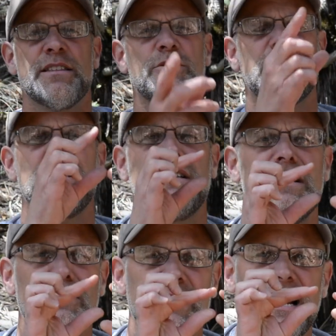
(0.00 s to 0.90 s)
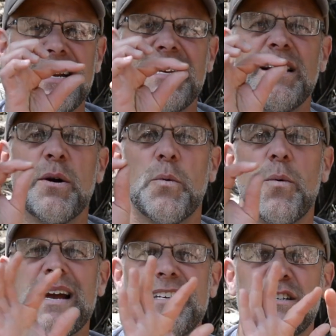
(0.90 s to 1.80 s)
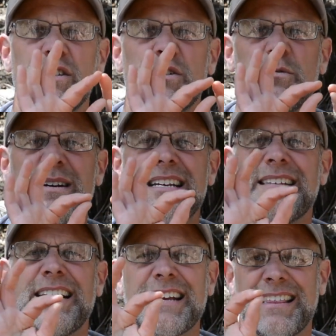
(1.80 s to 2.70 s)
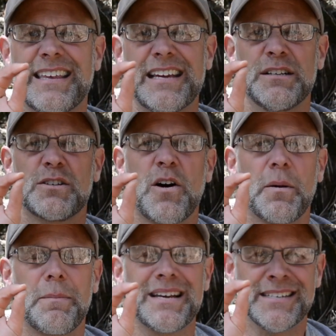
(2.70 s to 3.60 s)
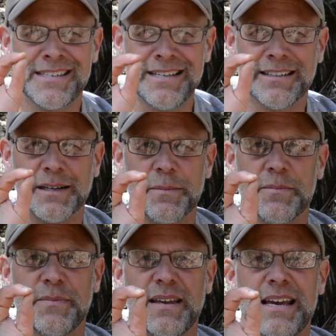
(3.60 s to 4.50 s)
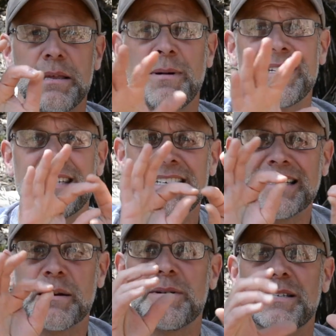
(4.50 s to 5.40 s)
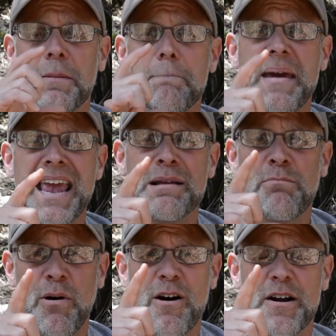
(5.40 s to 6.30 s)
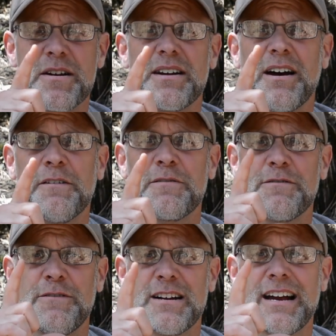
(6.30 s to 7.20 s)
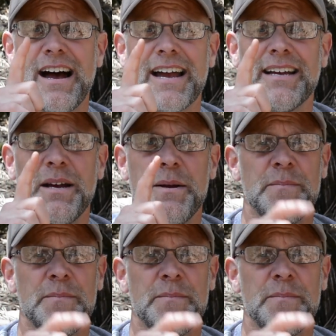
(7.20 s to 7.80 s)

There's these little tiny white string-like things called mycelium. And the mycelium is the main part of the fungi.